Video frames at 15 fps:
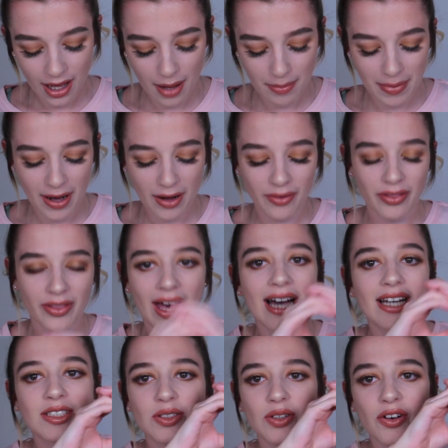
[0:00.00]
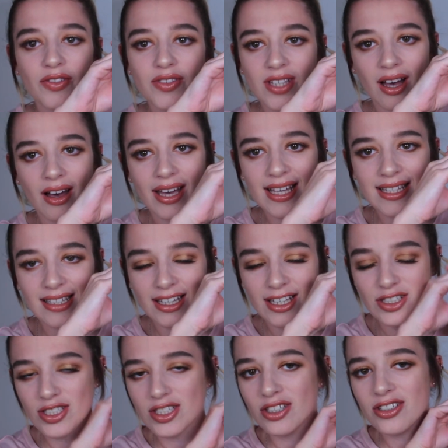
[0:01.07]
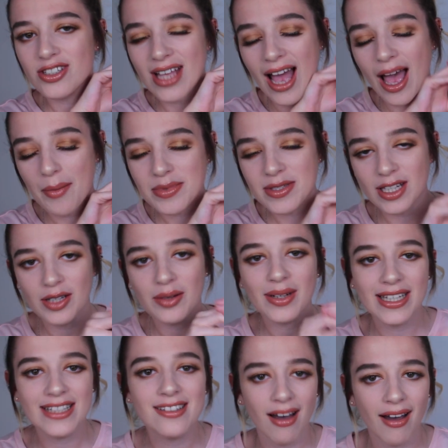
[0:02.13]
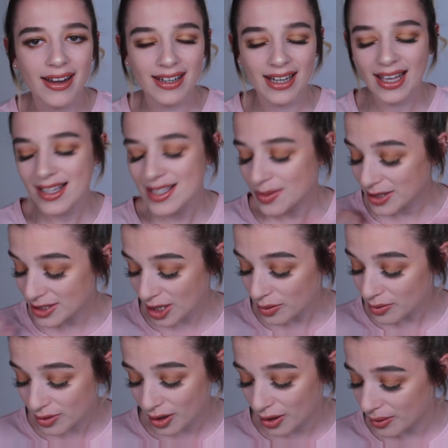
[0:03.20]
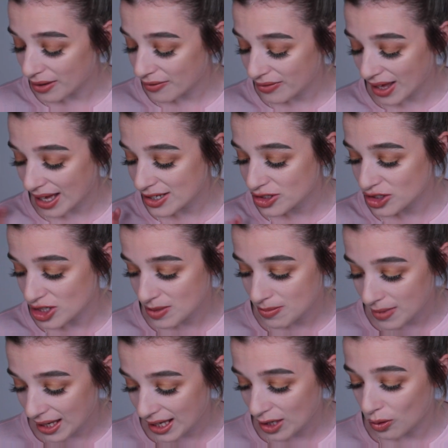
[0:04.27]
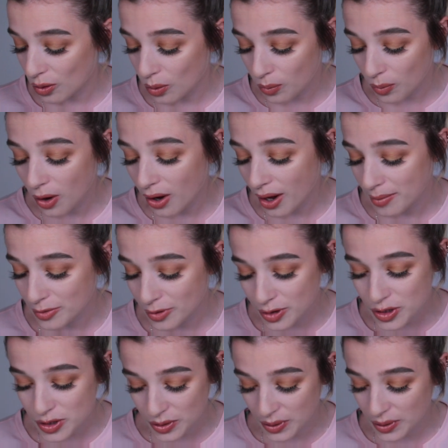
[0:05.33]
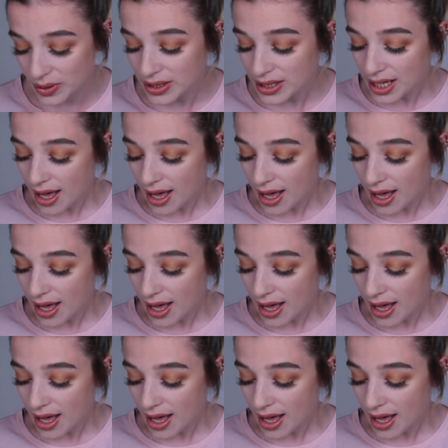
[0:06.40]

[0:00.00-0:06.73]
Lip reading: about that sort of size. Like, it just looks absolutely tiny, so I don't know if that's just me or what, I'm not sure.